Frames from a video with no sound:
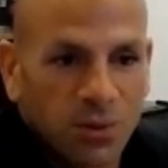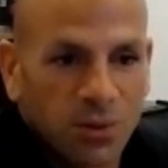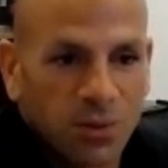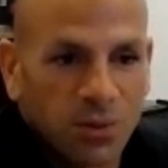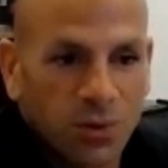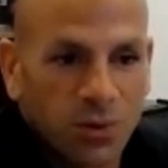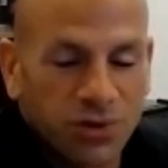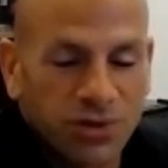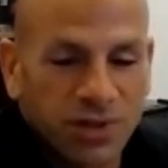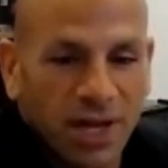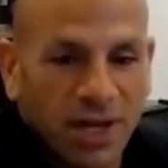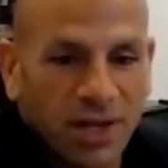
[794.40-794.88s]

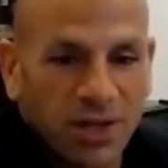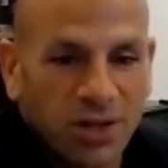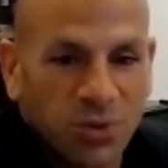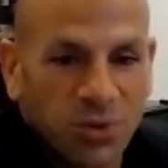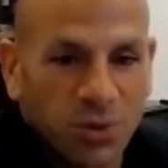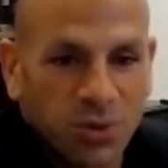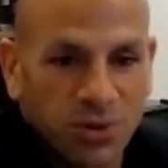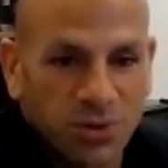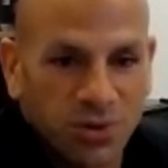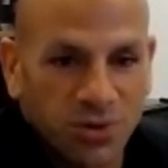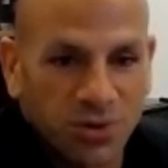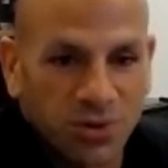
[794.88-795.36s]
will tell you
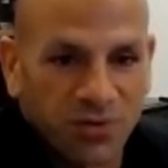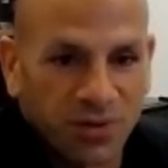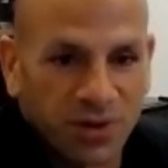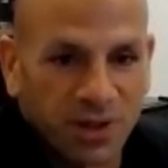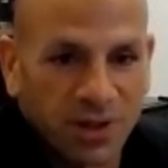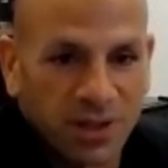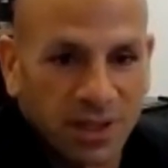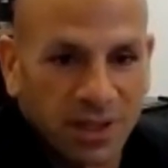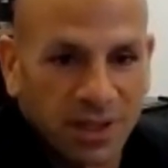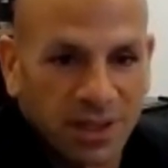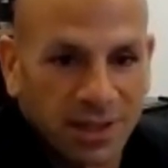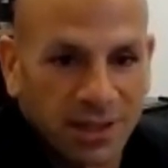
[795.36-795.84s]
what they're
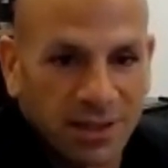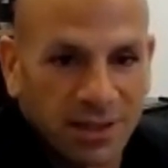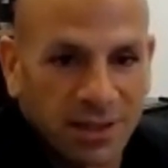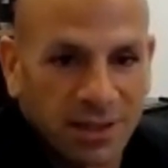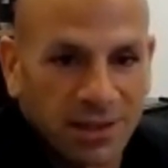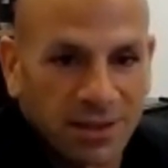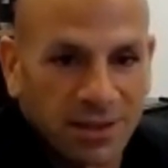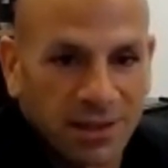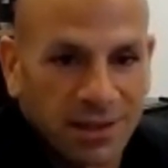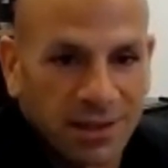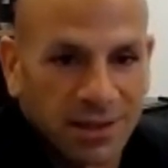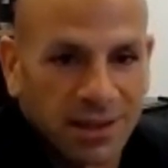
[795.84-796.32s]
feeling.
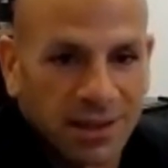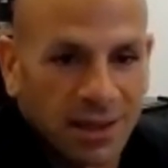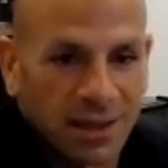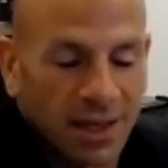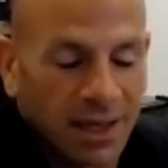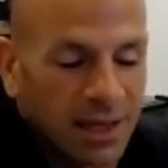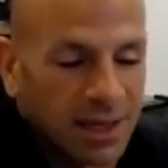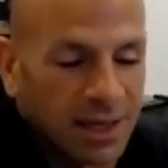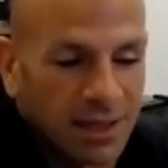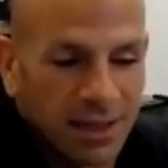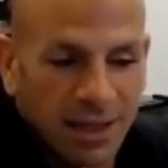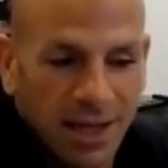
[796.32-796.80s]

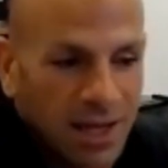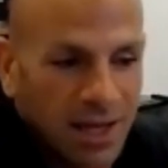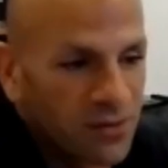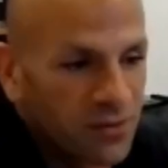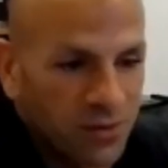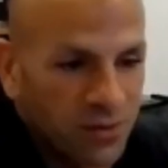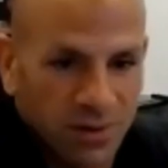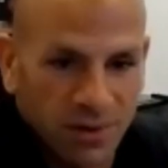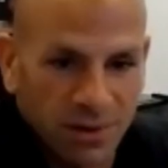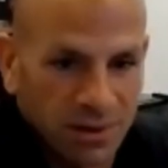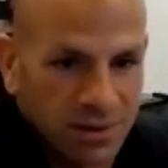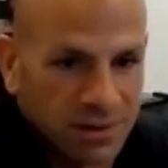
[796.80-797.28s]
And
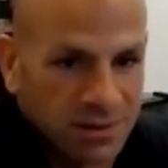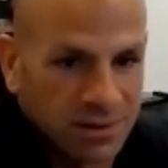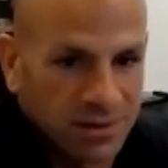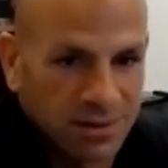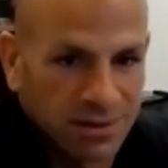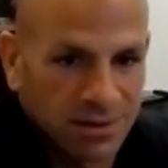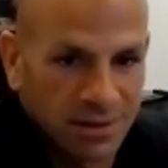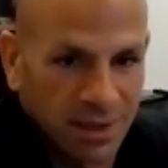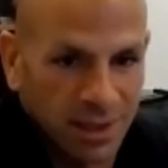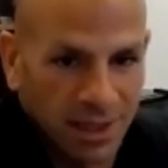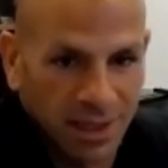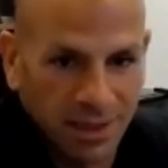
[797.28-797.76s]
never,
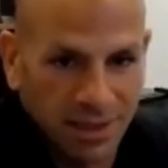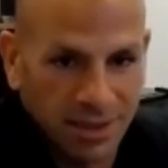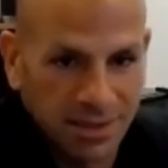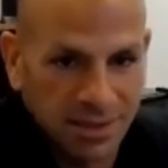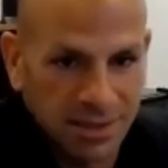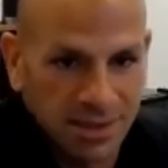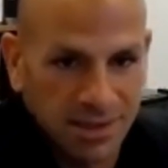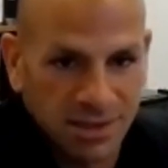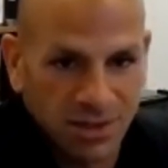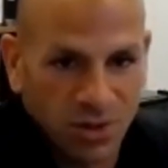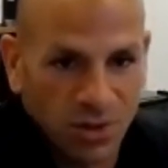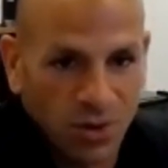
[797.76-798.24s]
to
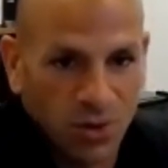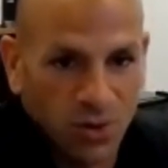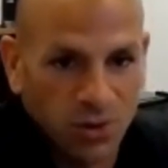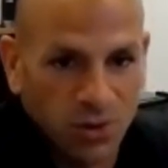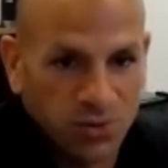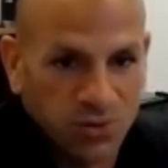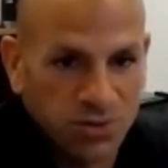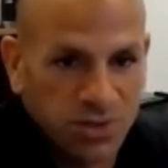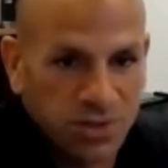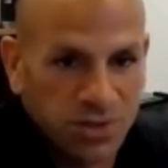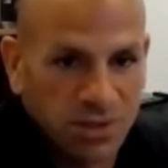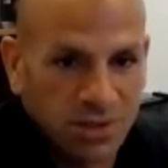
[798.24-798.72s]
us as a
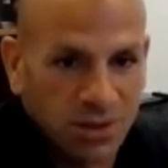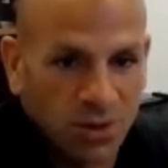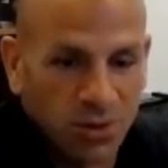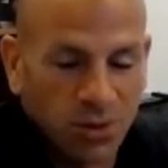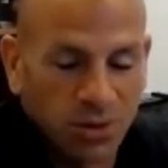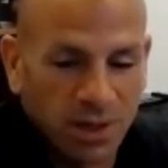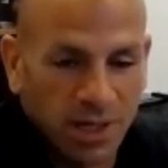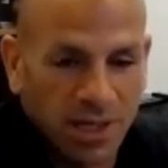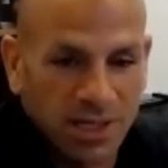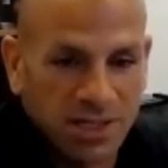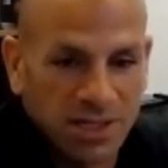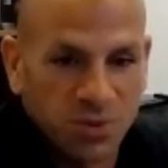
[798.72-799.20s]
coach,
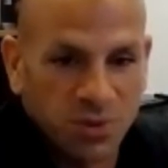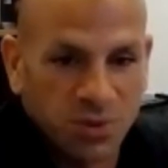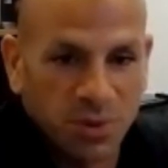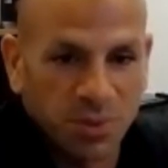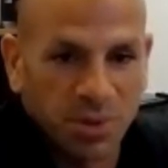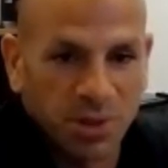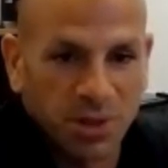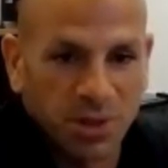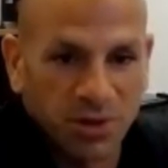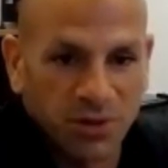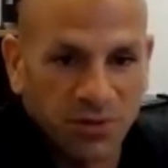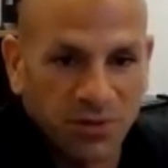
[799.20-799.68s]
go against what a
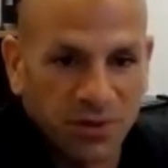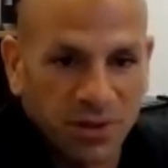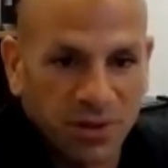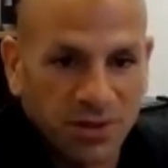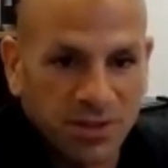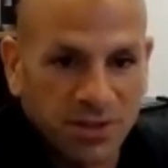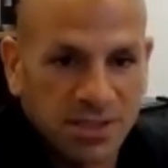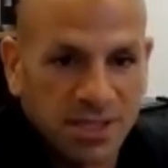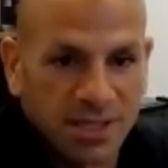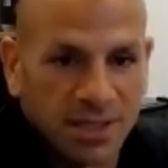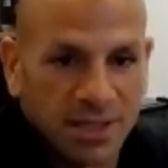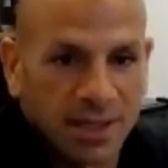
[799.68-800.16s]
player
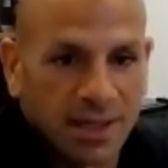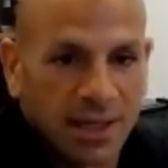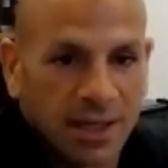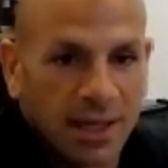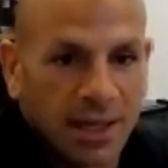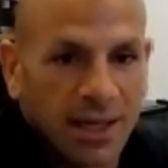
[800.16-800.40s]
feels.